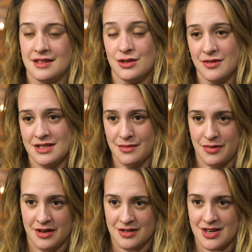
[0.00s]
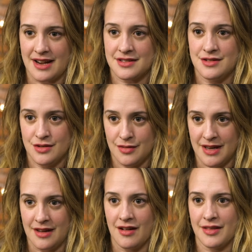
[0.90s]
the two most important tracks to
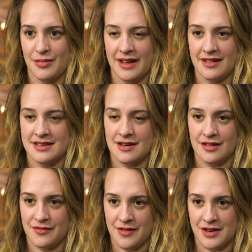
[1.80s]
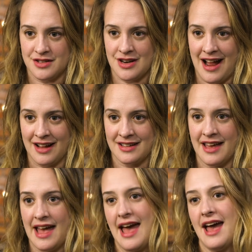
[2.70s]
me on the playlist are the first track
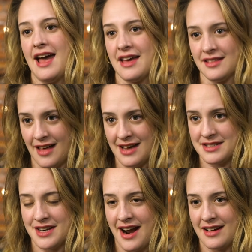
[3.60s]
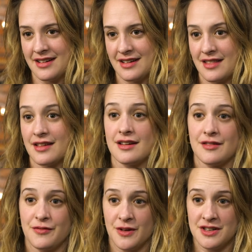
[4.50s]
and the last track.
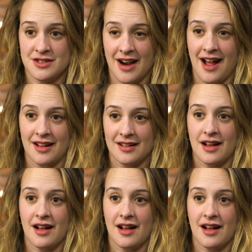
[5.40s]
The first track,